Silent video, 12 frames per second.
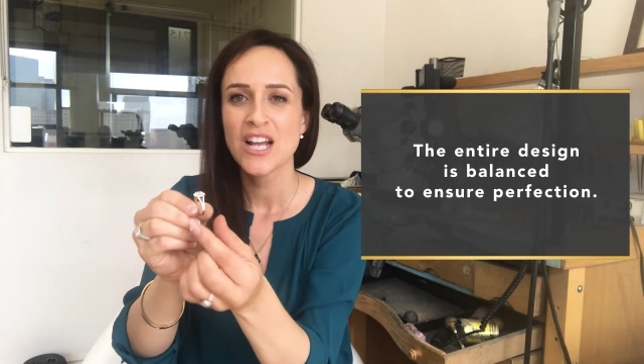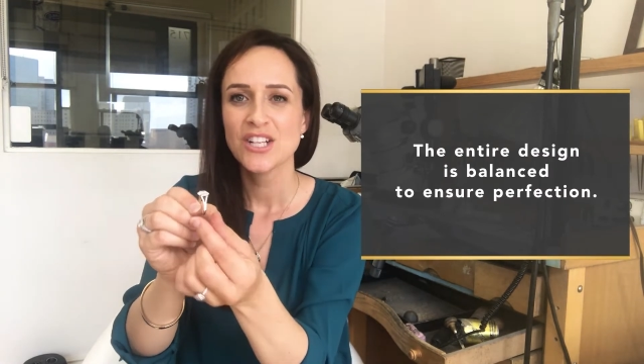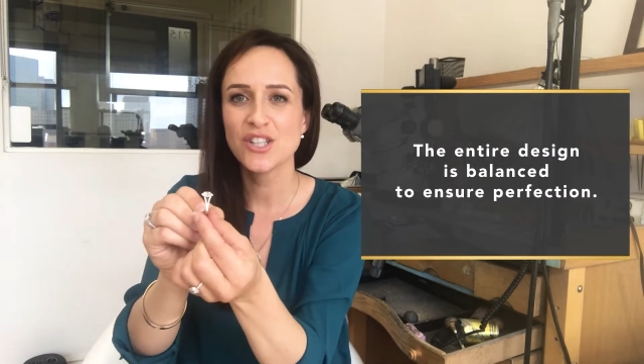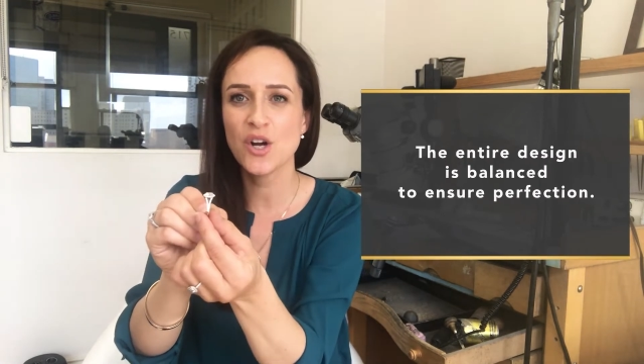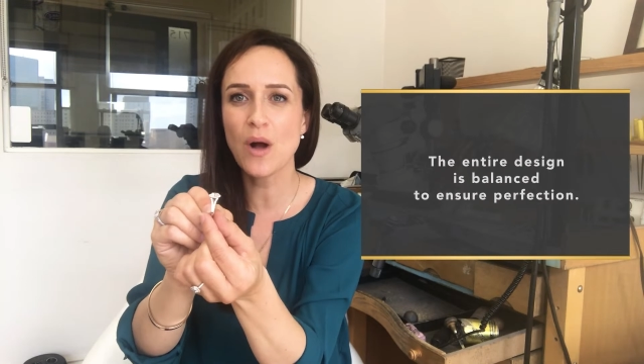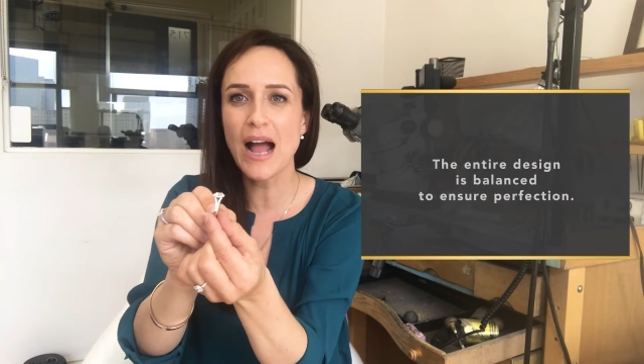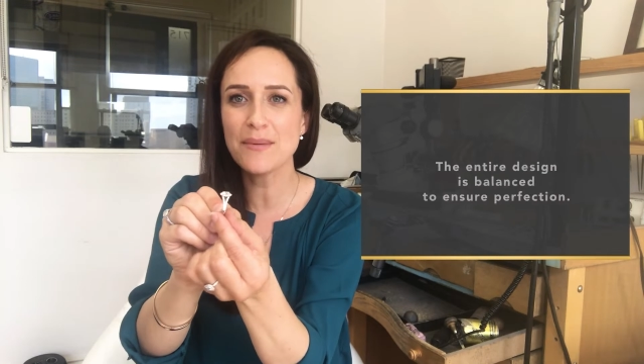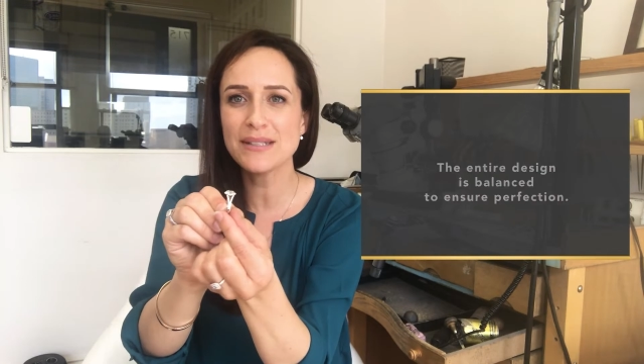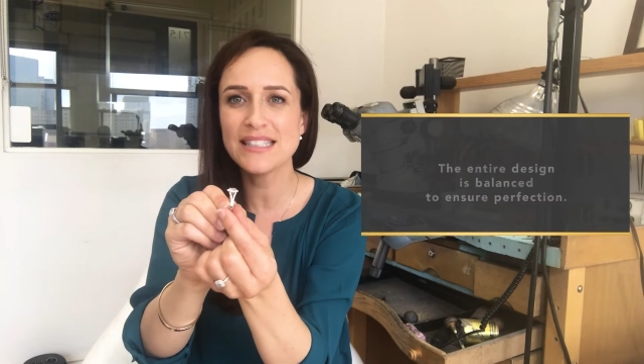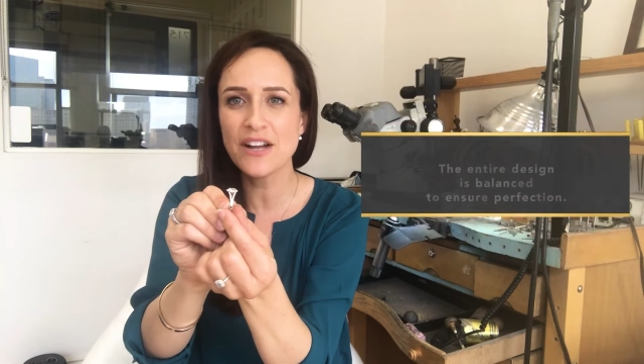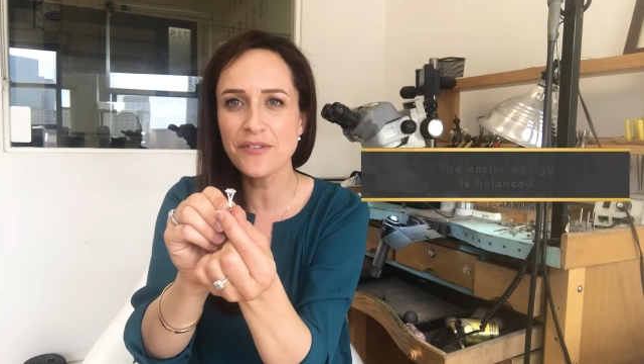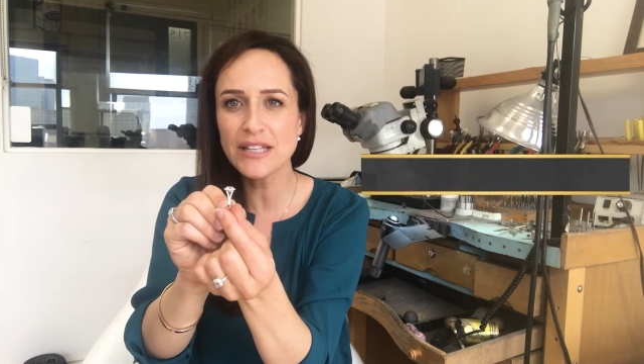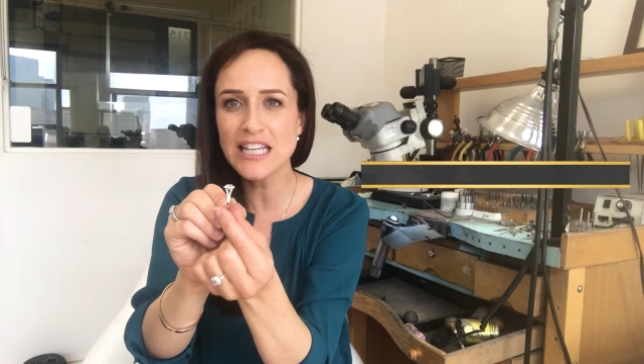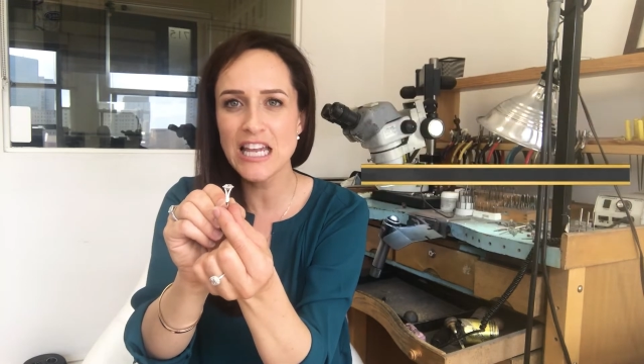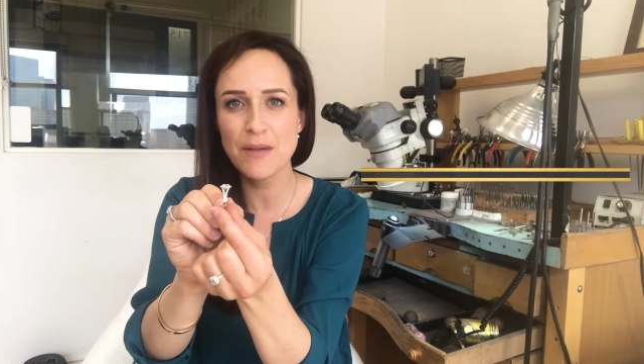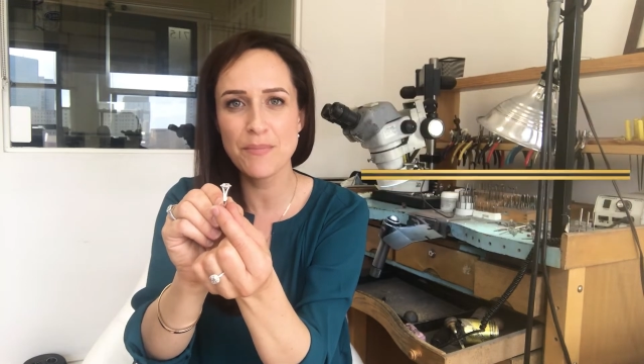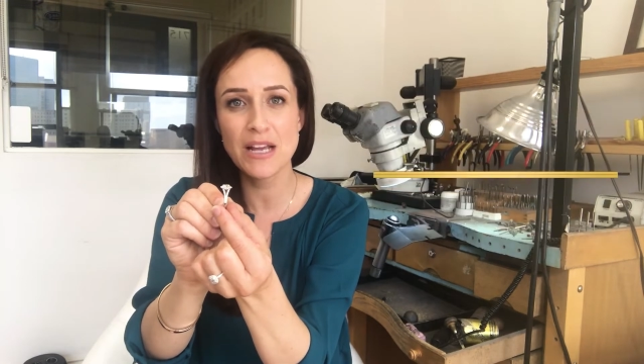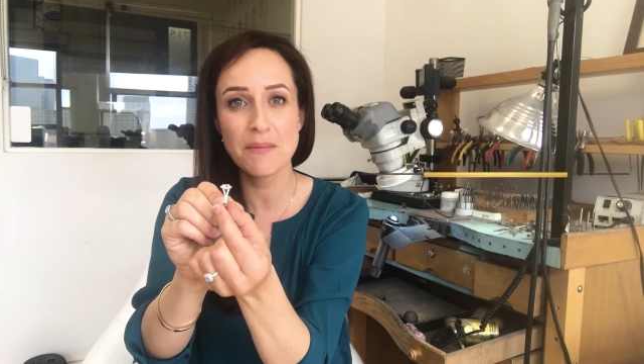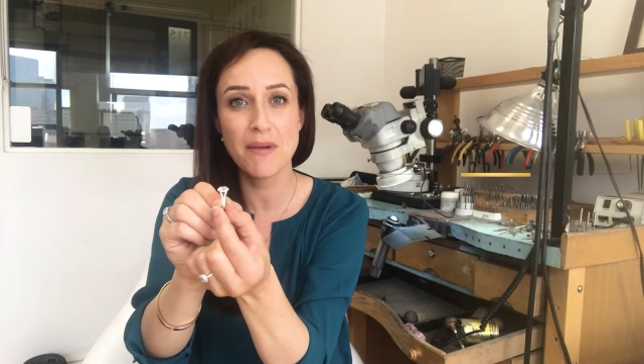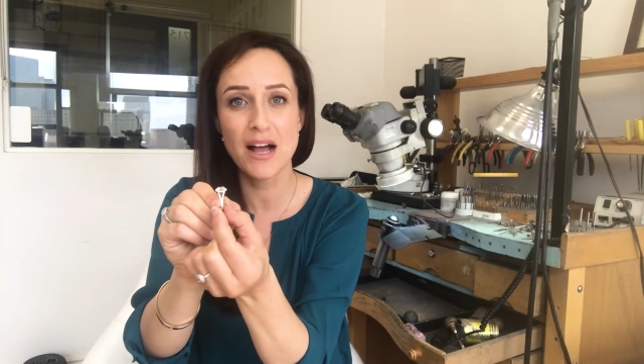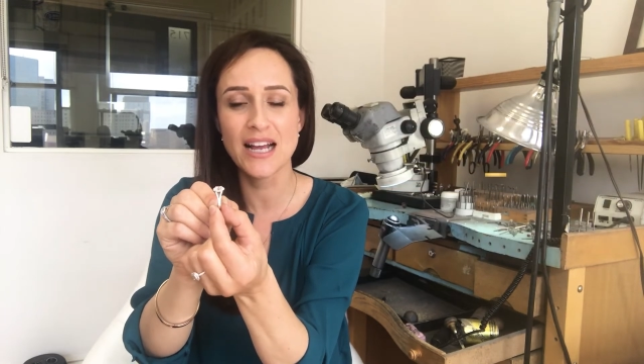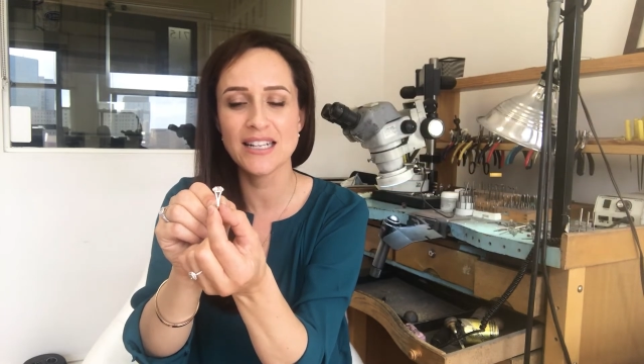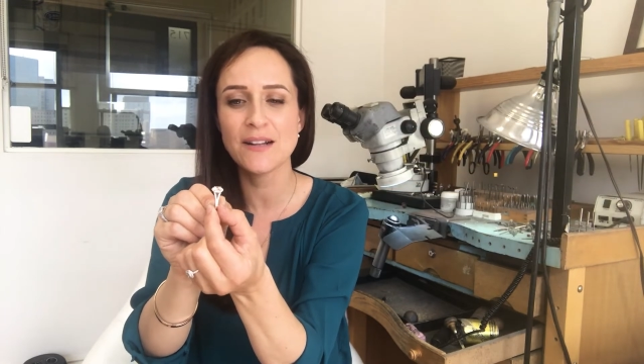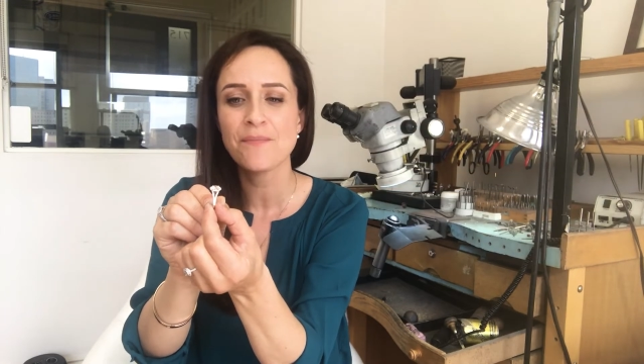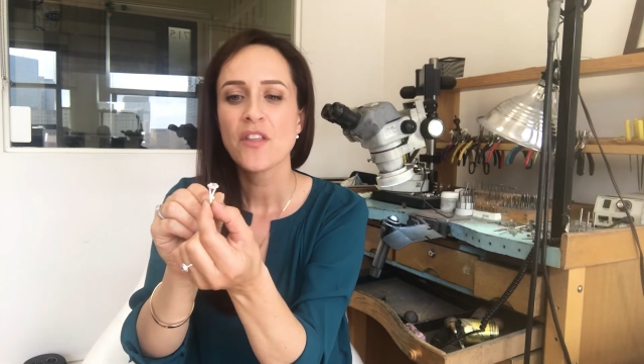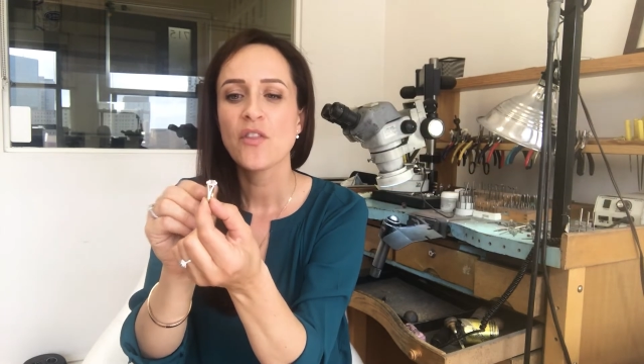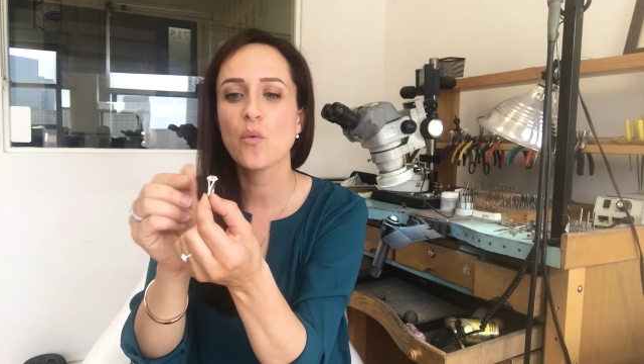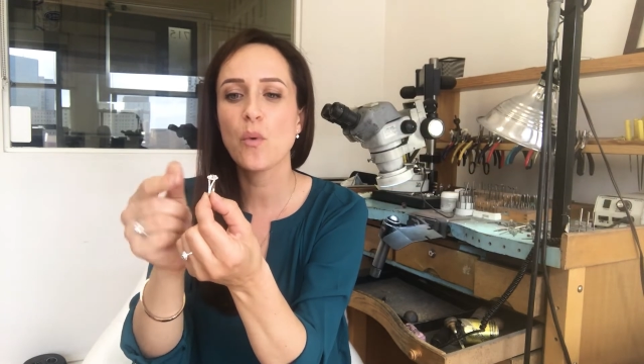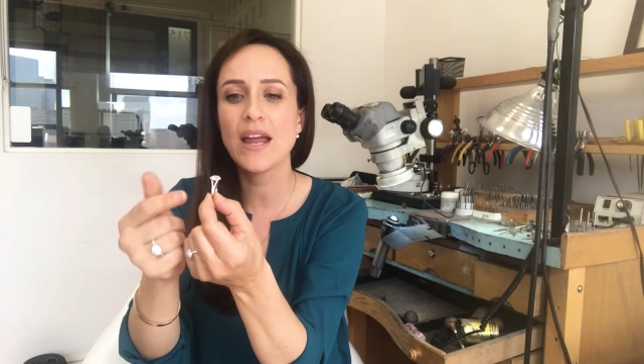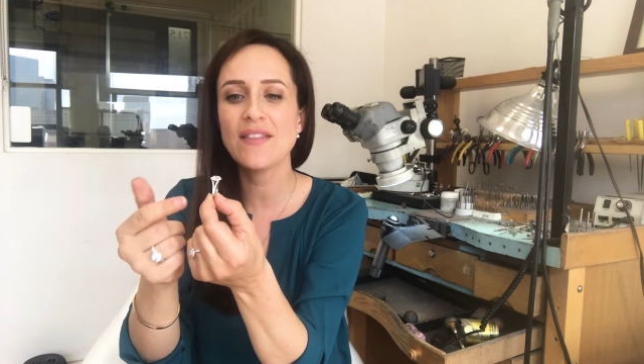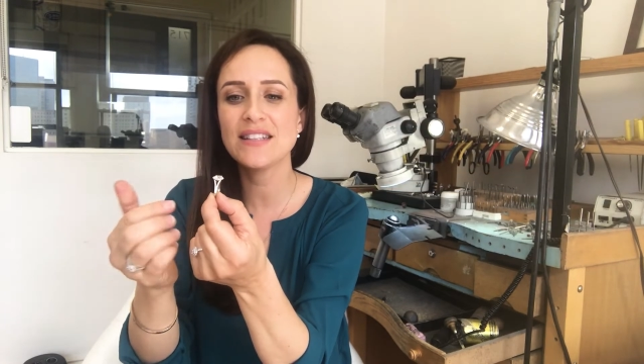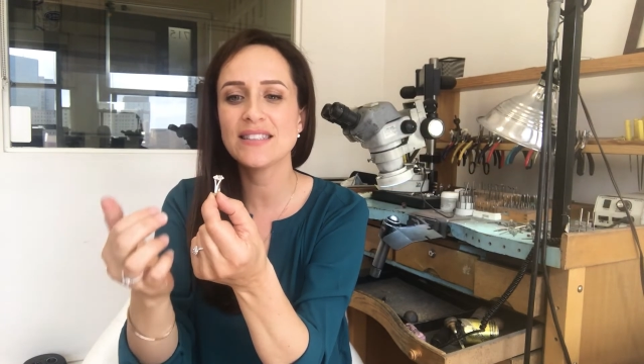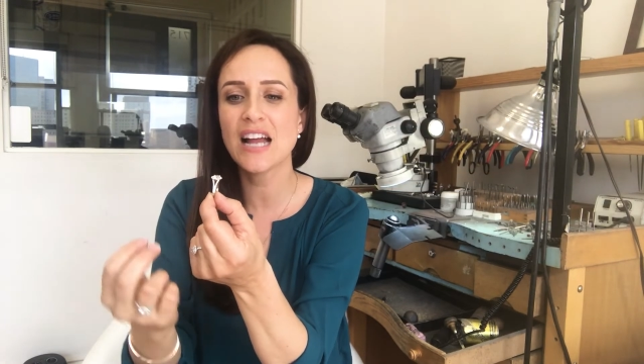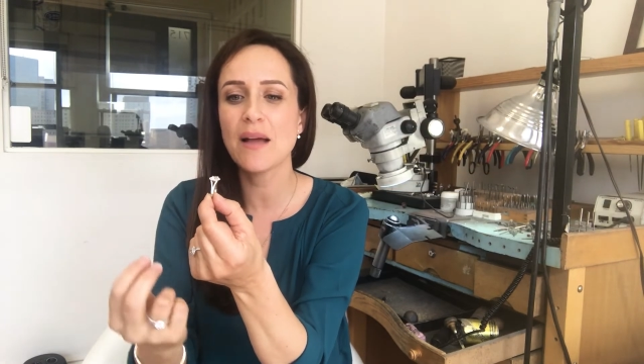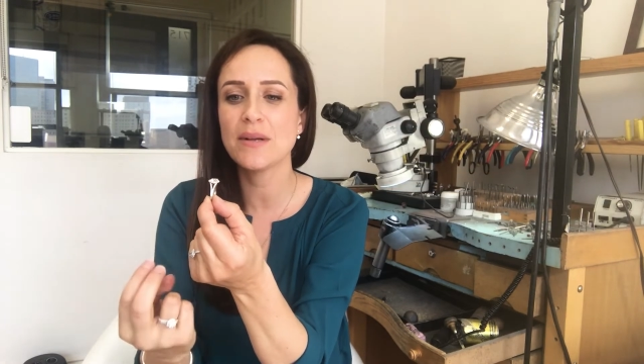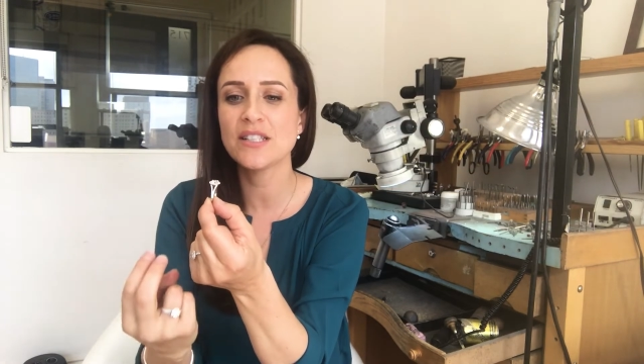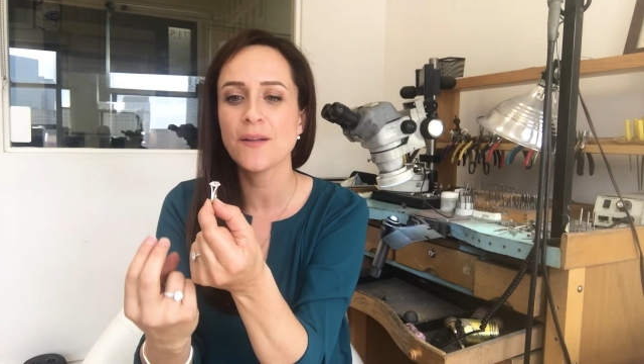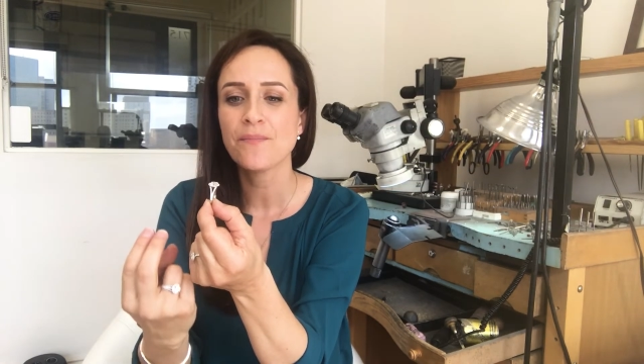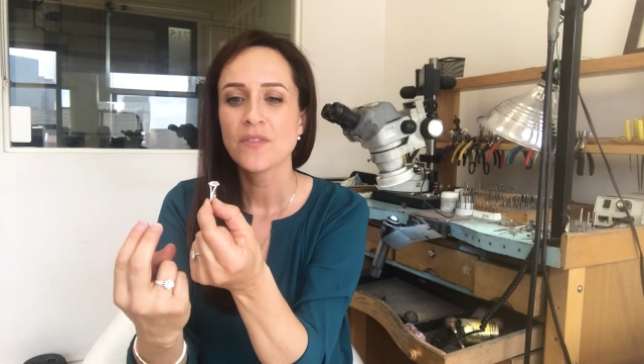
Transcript: So I was definitely keeping in mind the way these diamonds,